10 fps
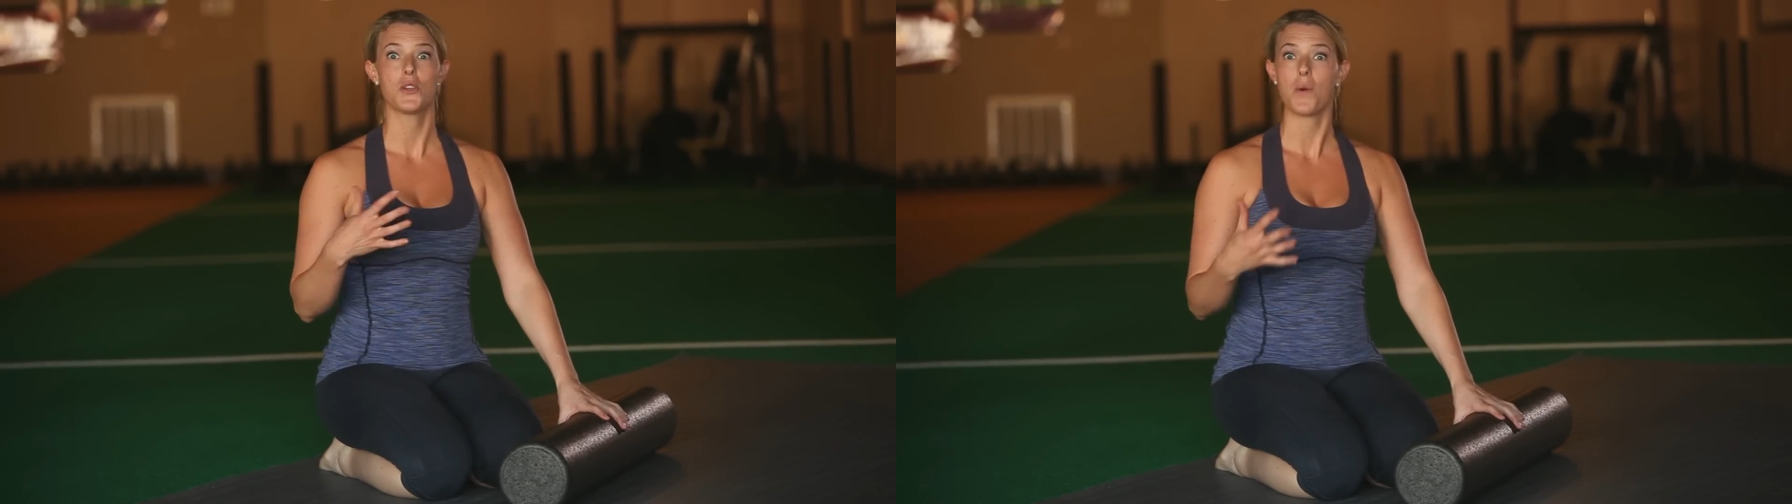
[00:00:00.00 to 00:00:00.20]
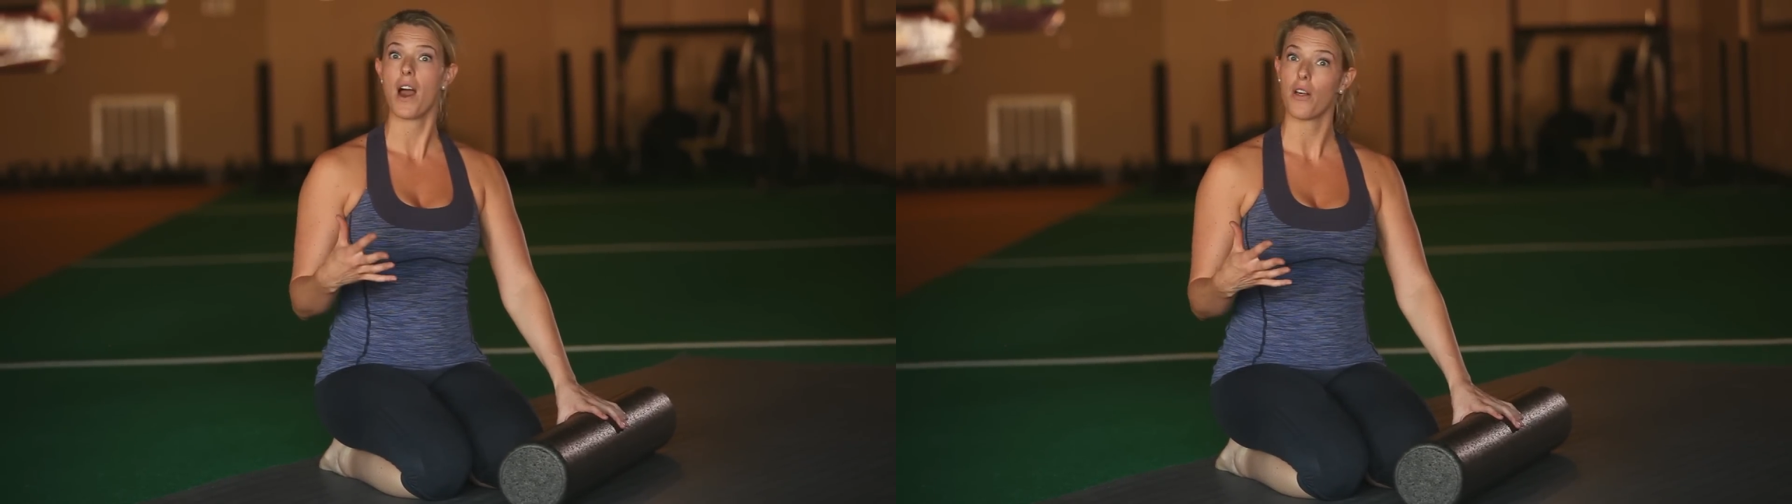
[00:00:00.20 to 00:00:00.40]

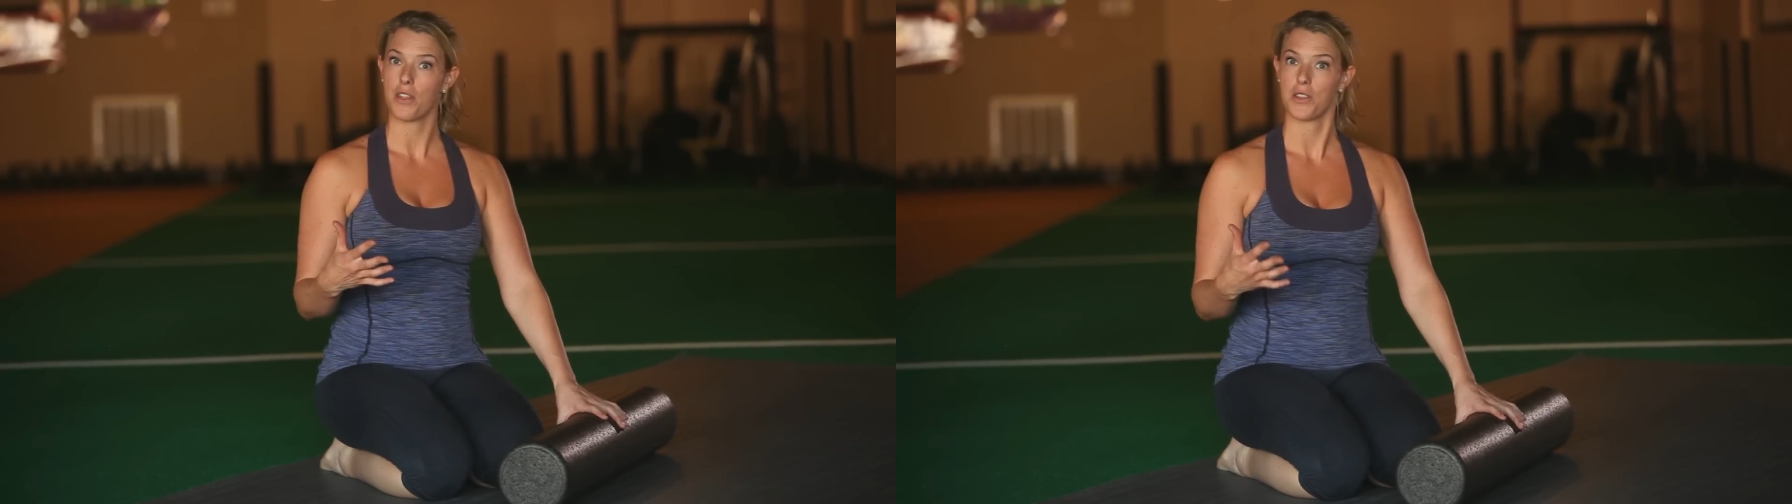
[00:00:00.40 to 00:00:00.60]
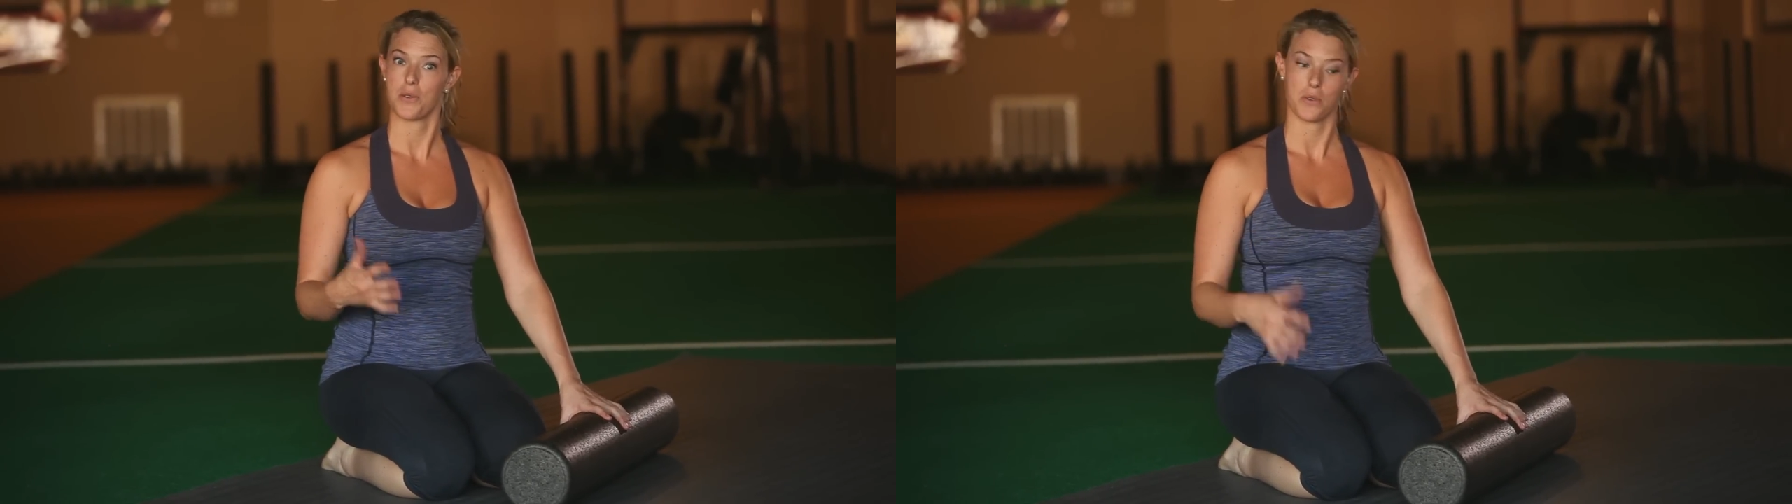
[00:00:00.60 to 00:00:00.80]

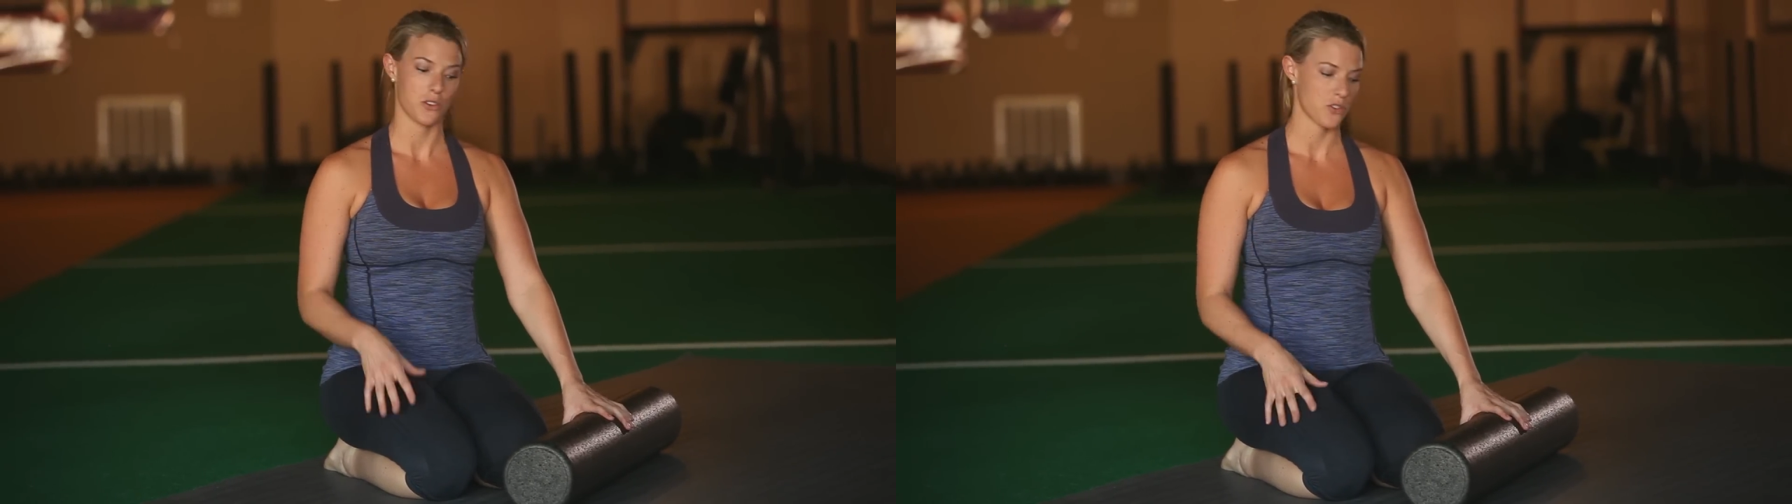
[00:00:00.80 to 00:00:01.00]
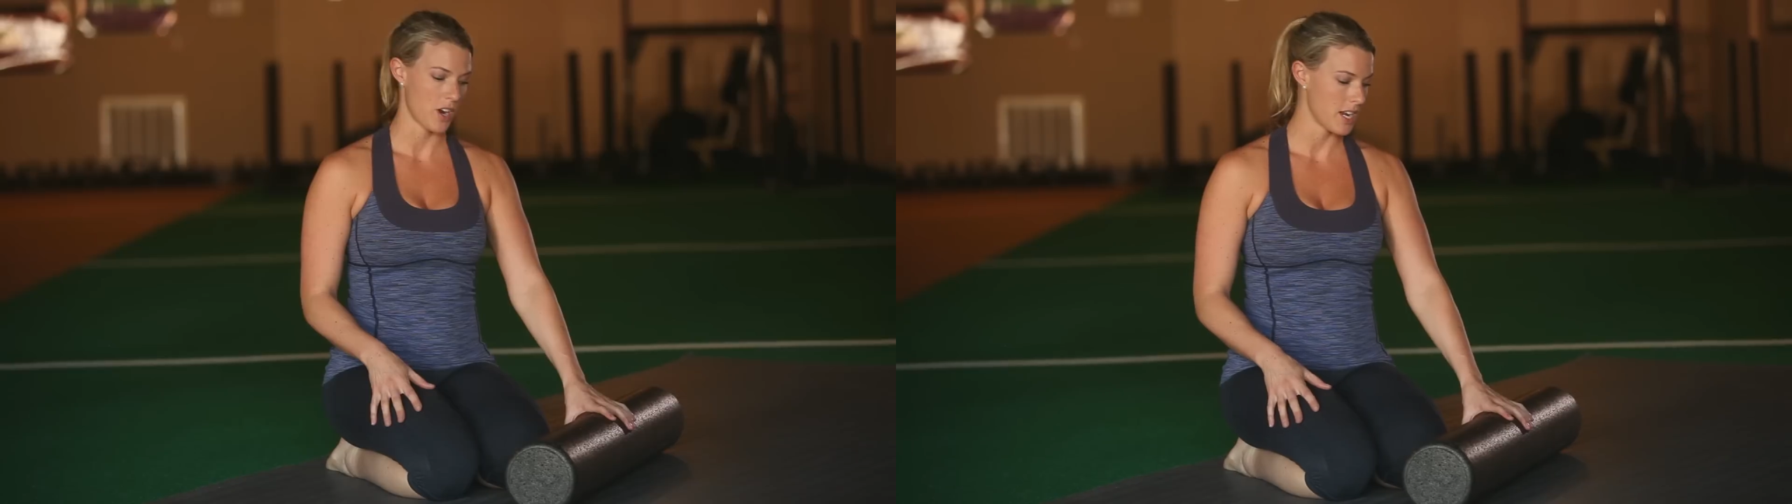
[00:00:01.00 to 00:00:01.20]
healthy through your
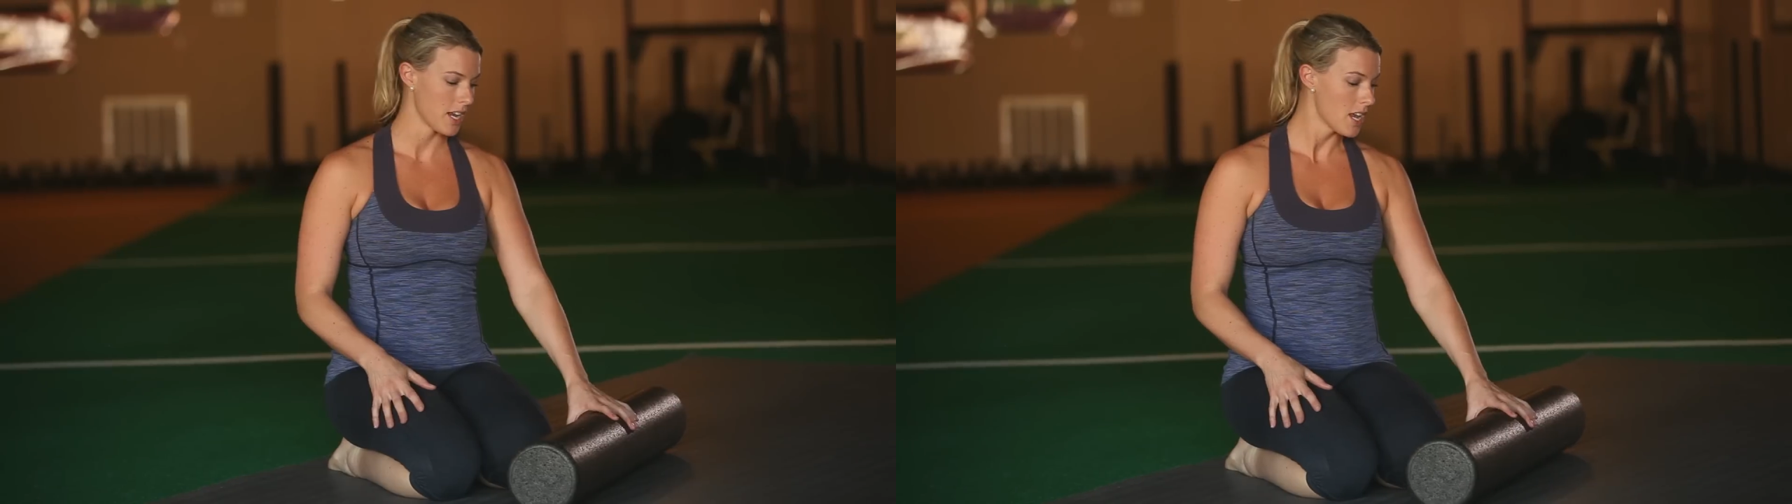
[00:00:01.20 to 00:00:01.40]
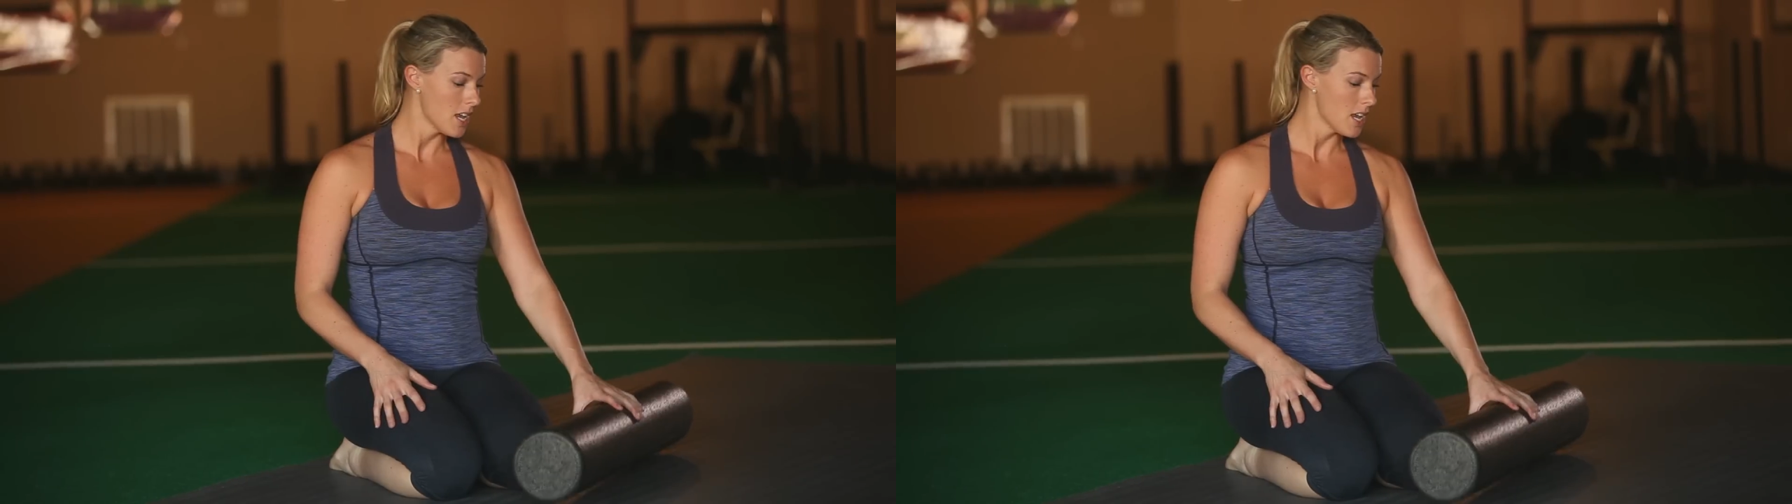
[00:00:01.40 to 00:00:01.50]
training.